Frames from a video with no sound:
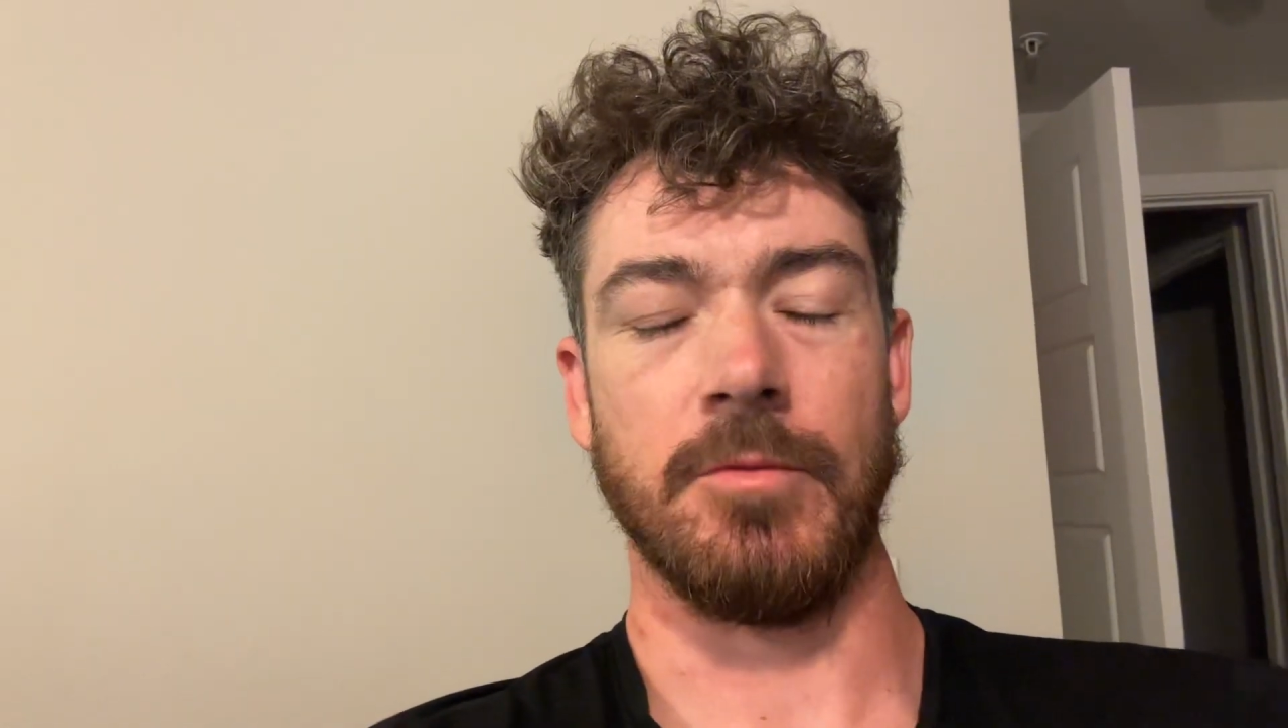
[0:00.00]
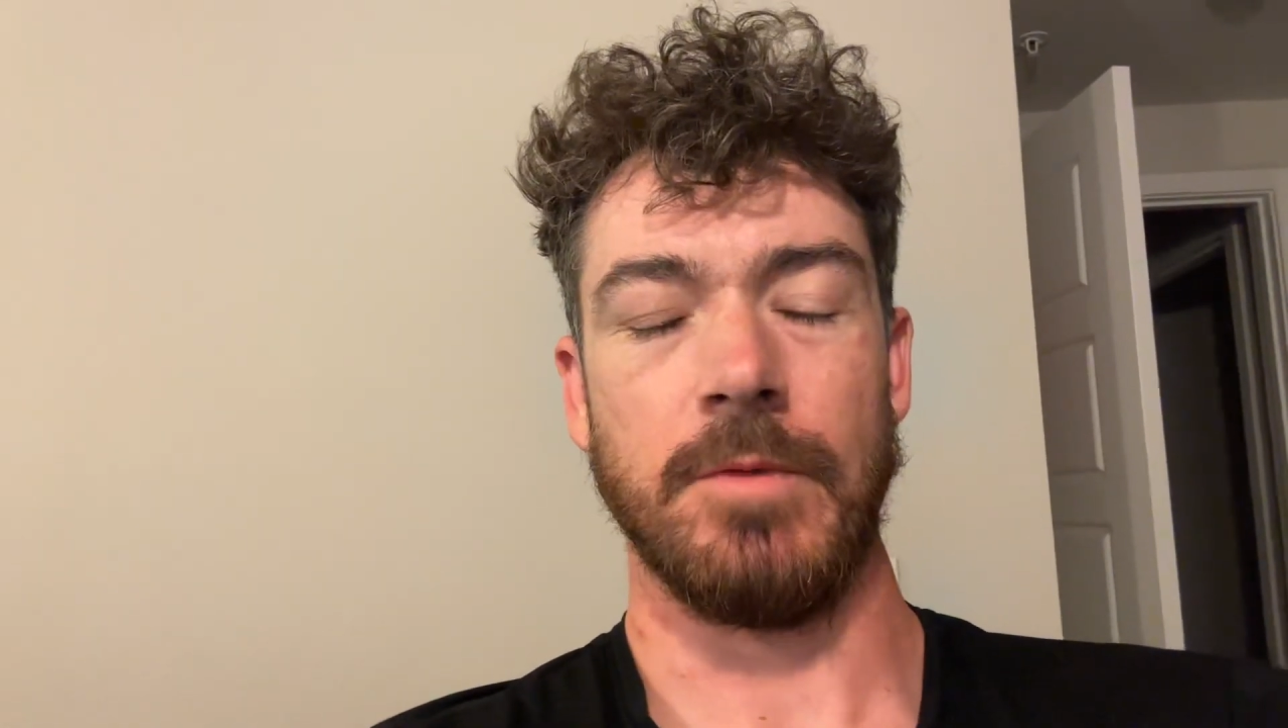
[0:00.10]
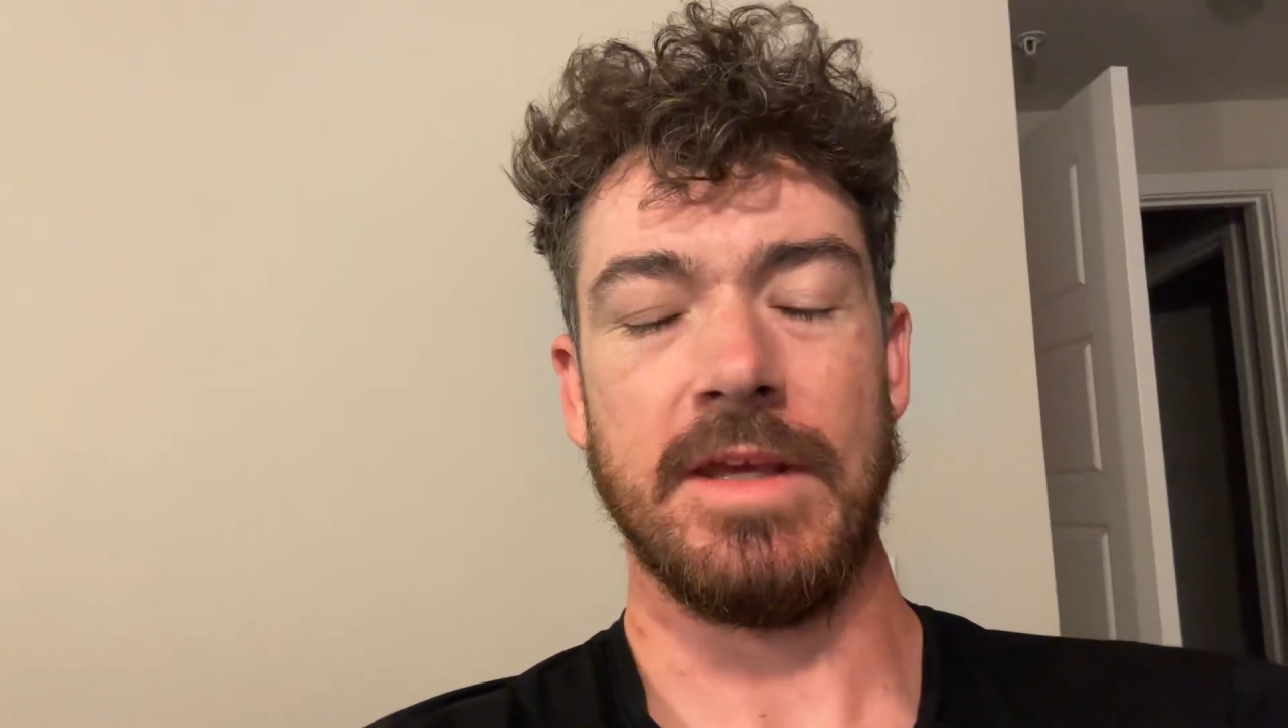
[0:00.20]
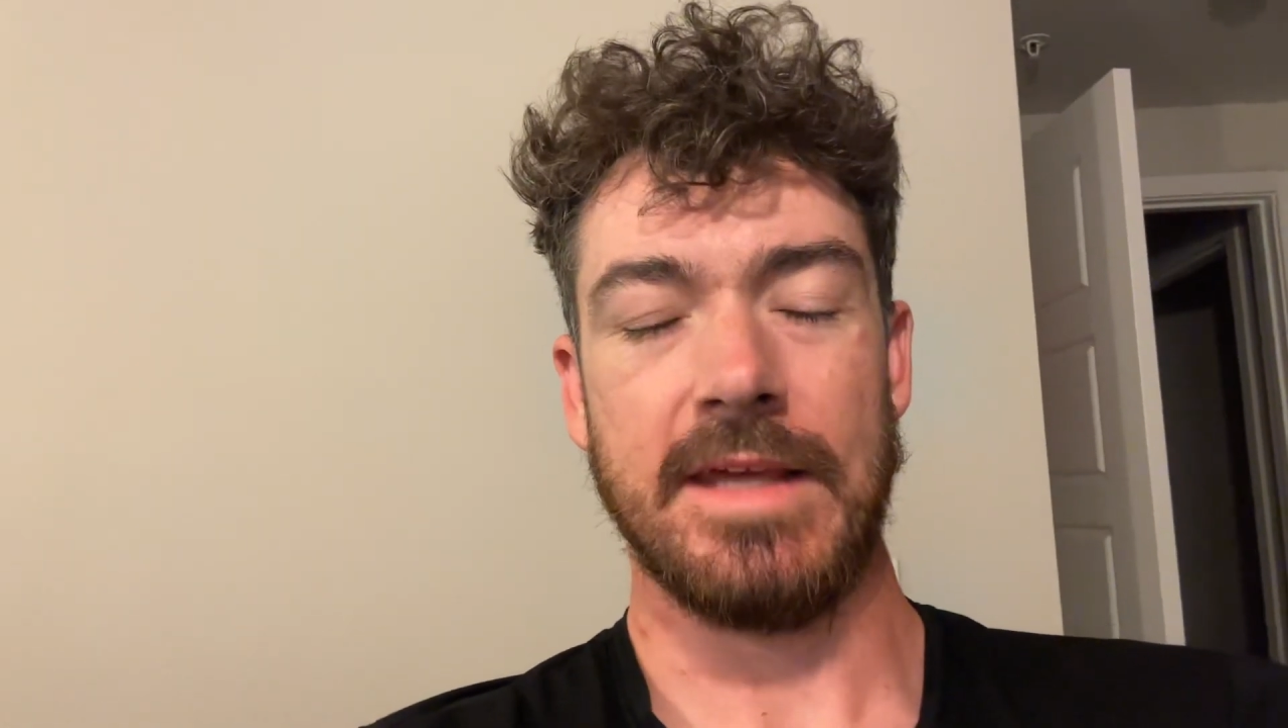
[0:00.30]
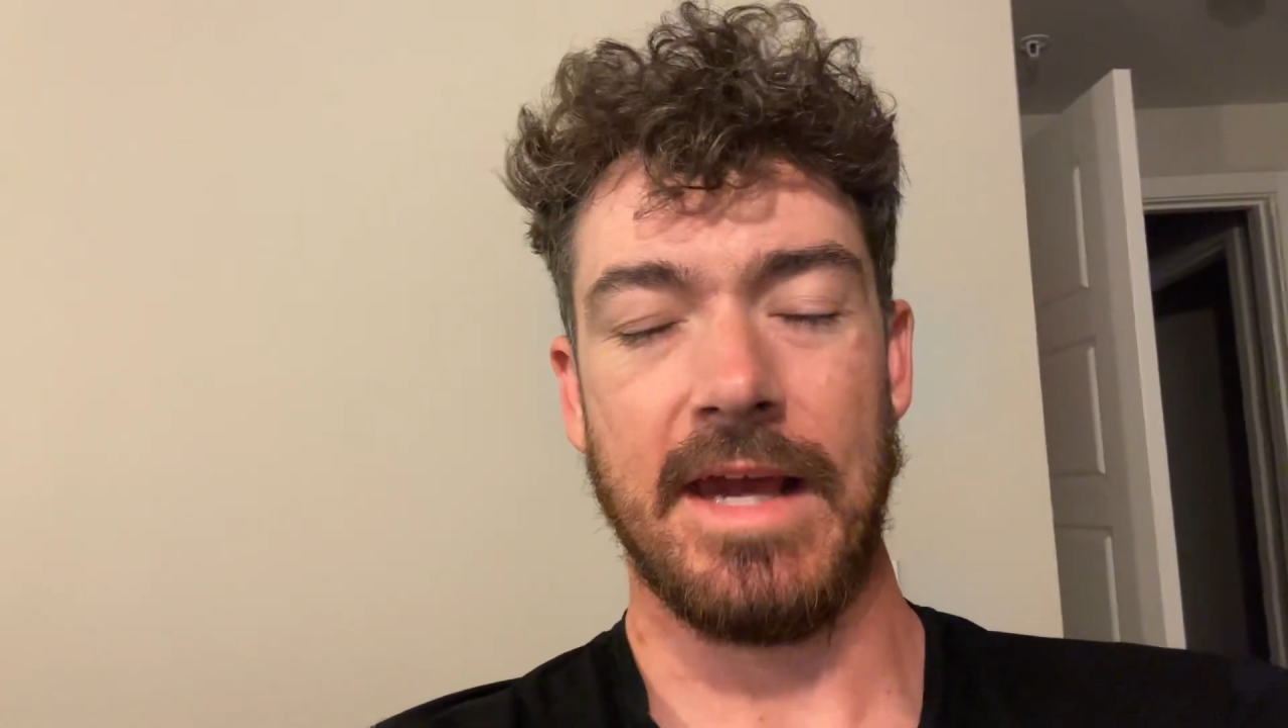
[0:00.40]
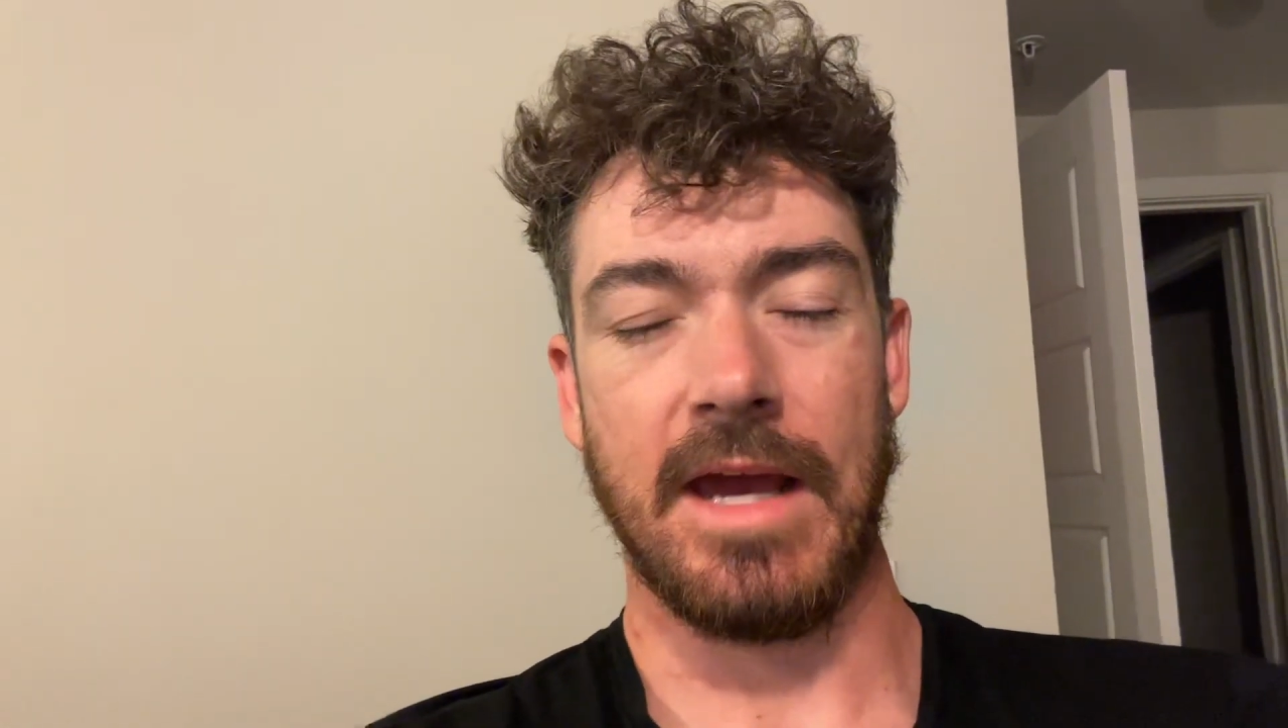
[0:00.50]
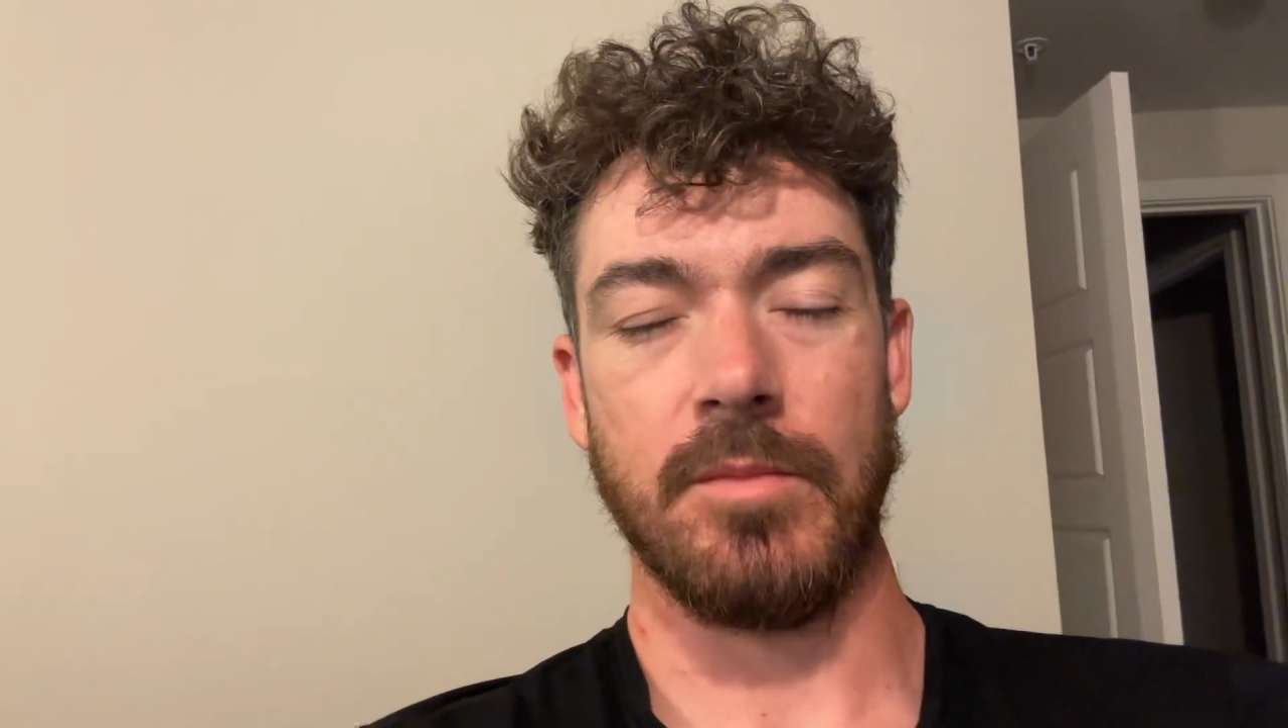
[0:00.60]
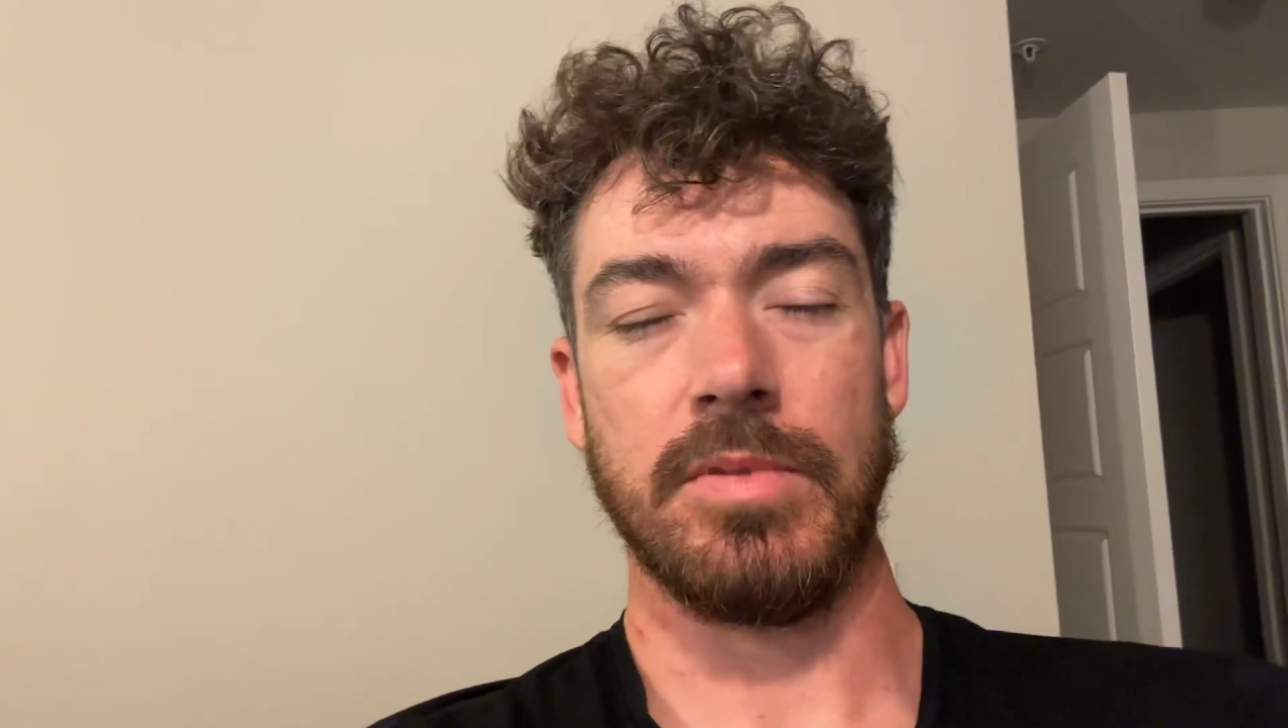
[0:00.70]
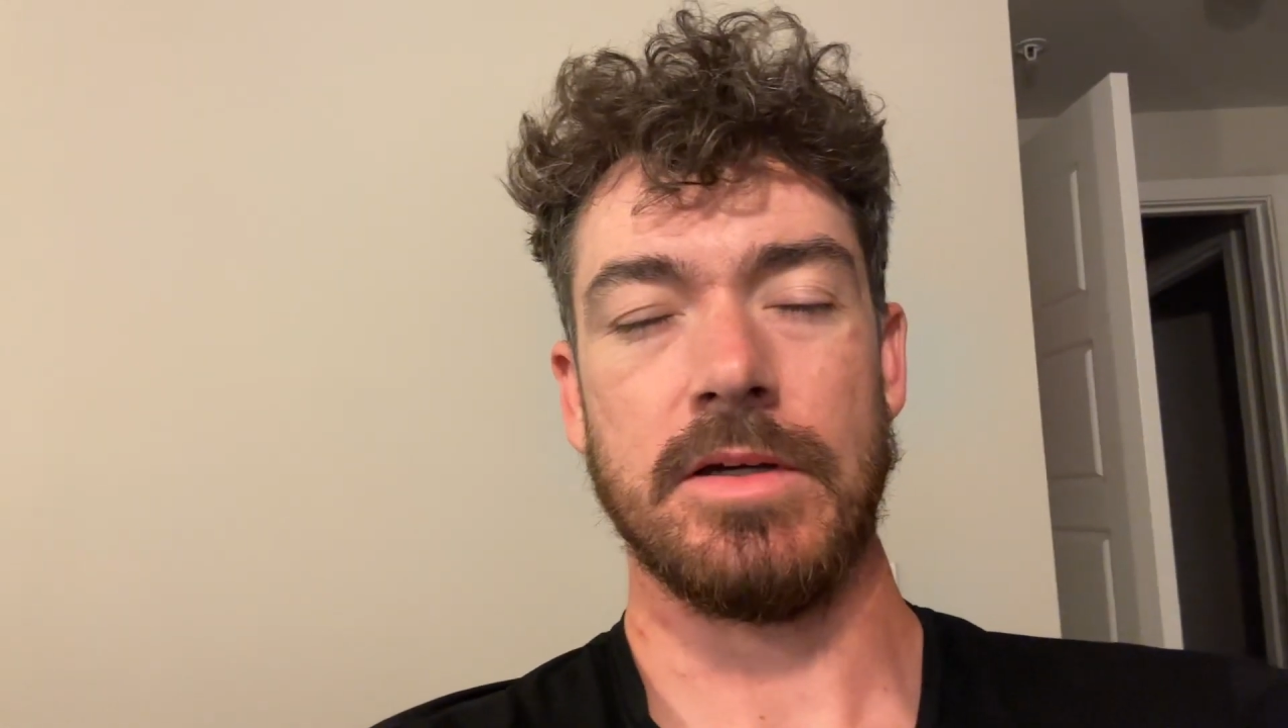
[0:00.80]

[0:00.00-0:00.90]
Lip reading: recap,